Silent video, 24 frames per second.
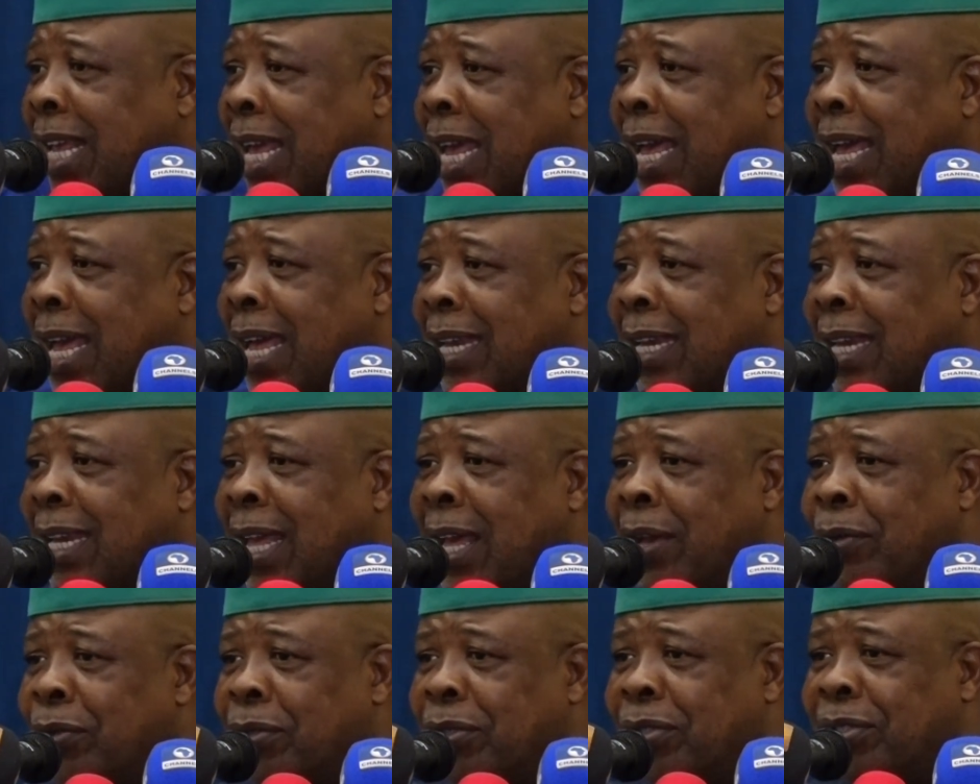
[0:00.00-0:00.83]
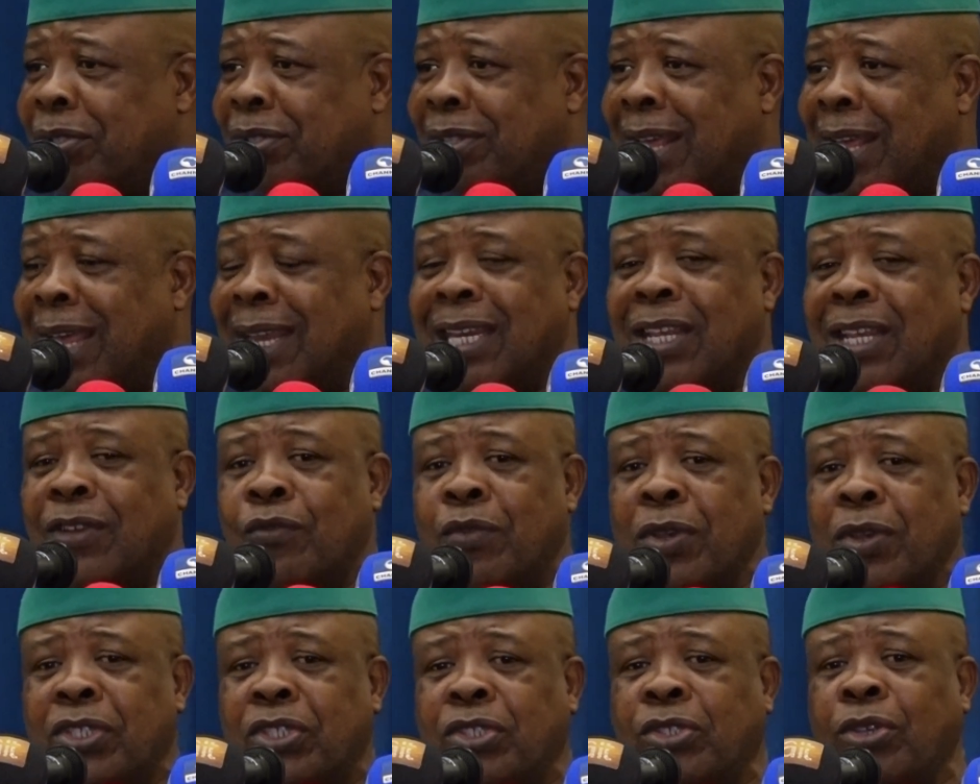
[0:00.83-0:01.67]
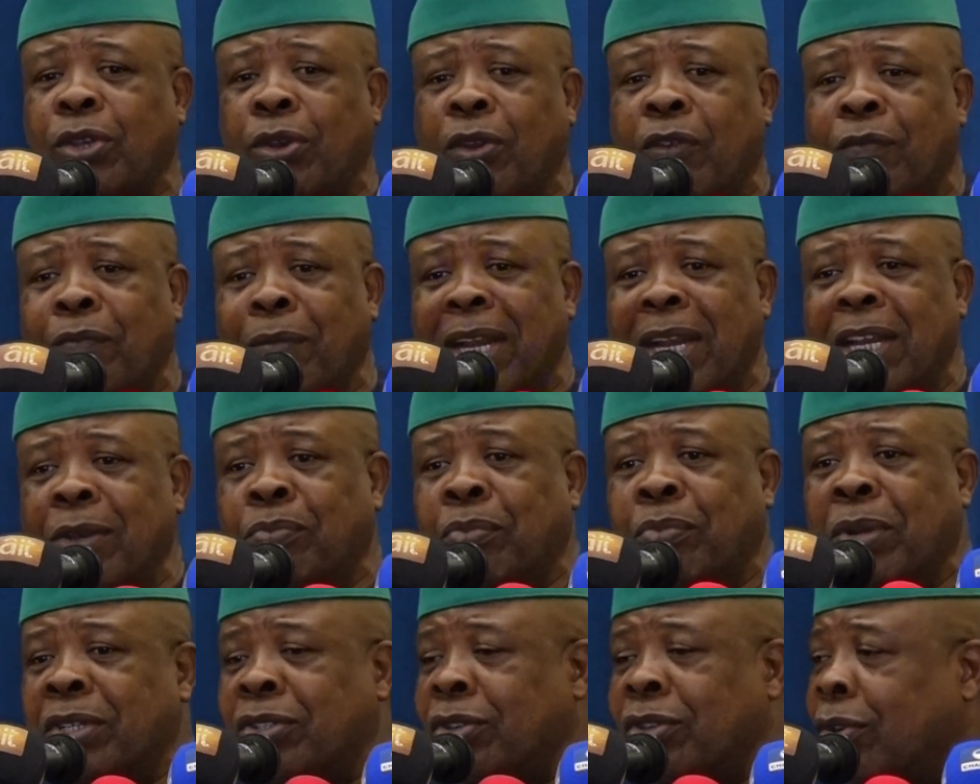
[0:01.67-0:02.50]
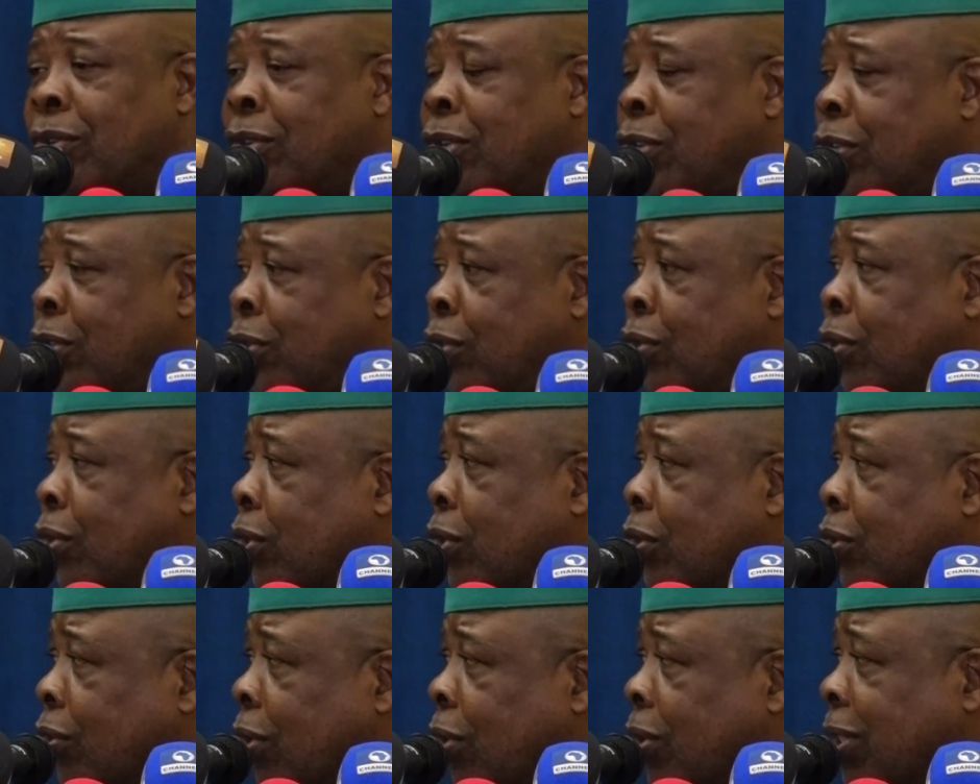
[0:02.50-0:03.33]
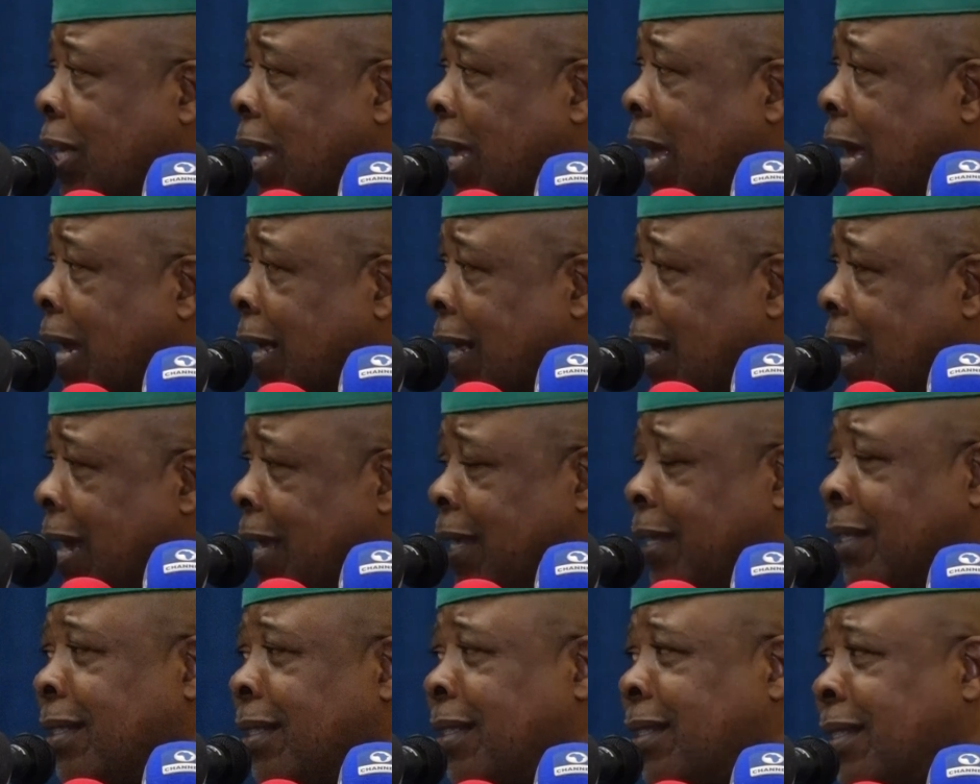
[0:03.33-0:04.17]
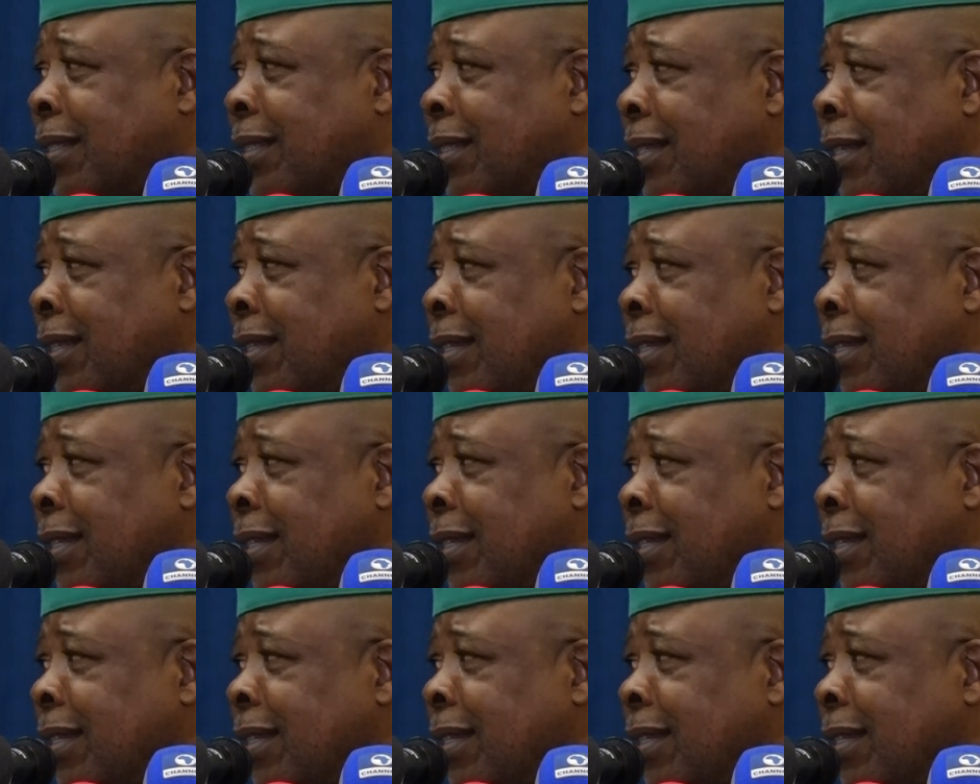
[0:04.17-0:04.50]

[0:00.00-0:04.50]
are announced, and the question of manipulation does not arise.